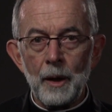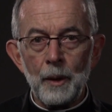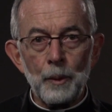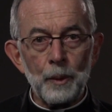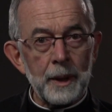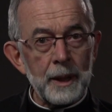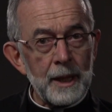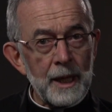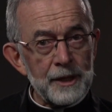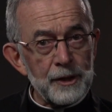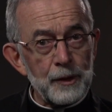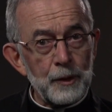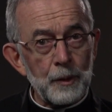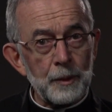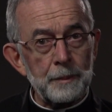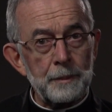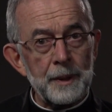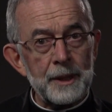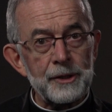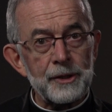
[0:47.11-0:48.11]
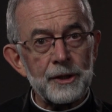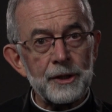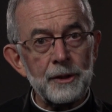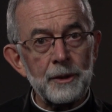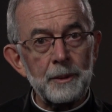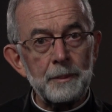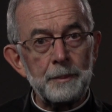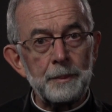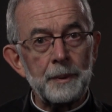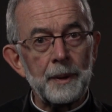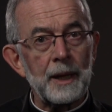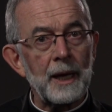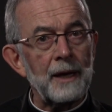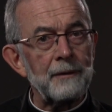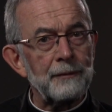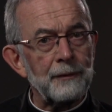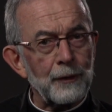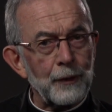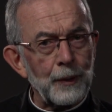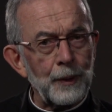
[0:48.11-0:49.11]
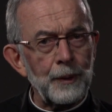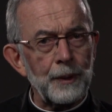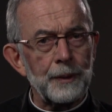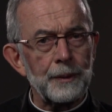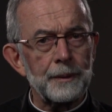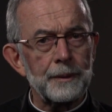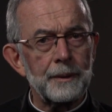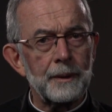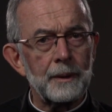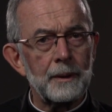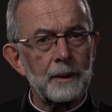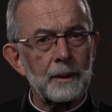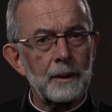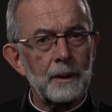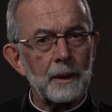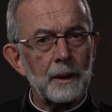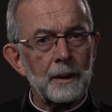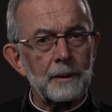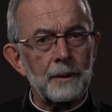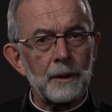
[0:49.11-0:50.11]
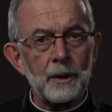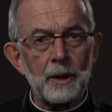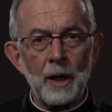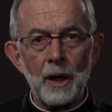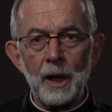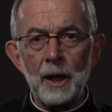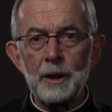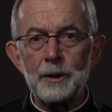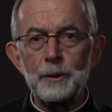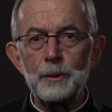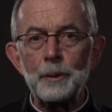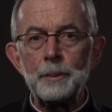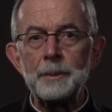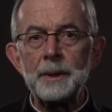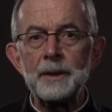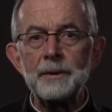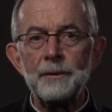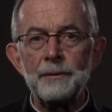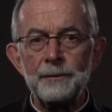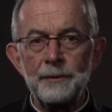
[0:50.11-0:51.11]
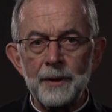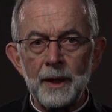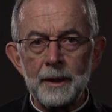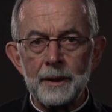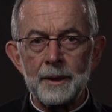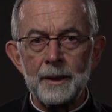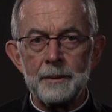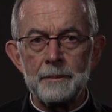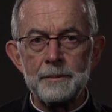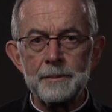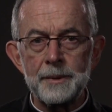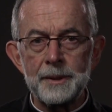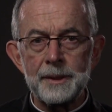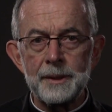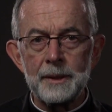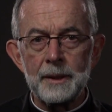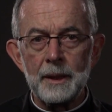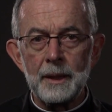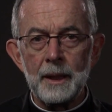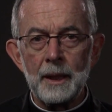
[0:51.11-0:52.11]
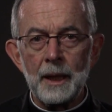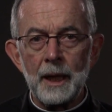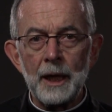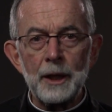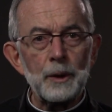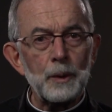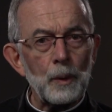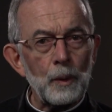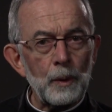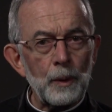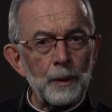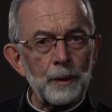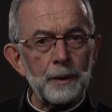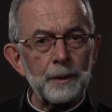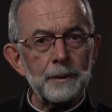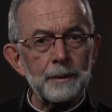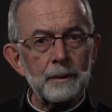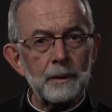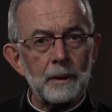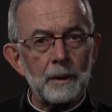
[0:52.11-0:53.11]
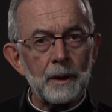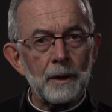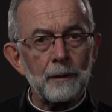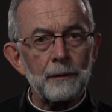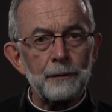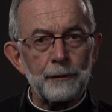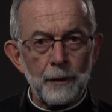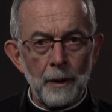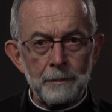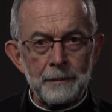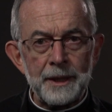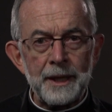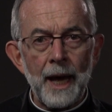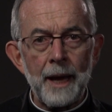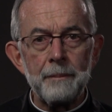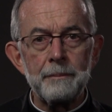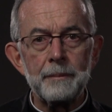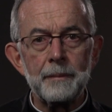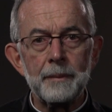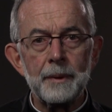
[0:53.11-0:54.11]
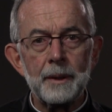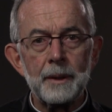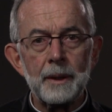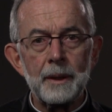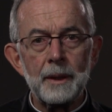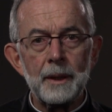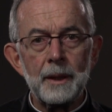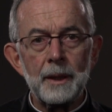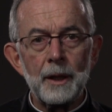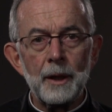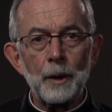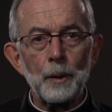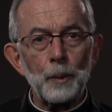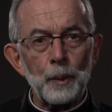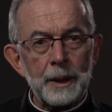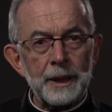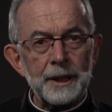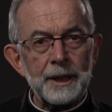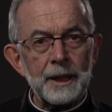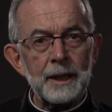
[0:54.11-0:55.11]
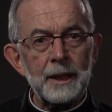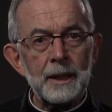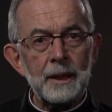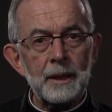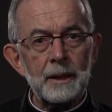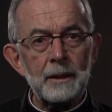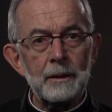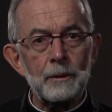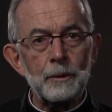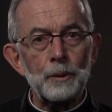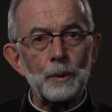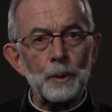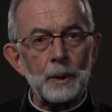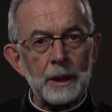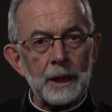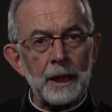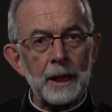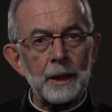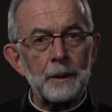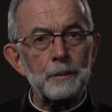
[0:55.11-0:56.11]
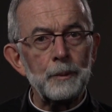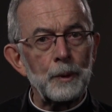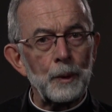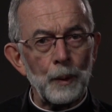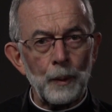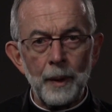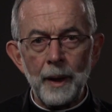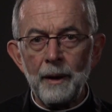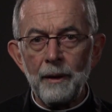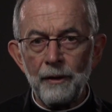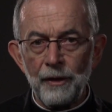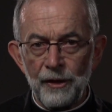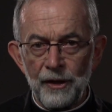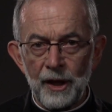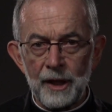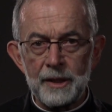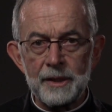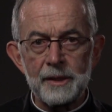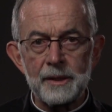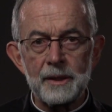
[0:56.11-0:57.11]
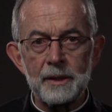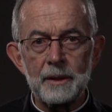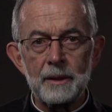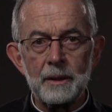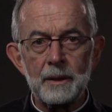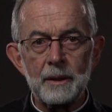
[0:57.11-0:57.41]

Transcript: We, as your bishop, have heard the call to meet the victims and to learn from them. We need to keep doing this.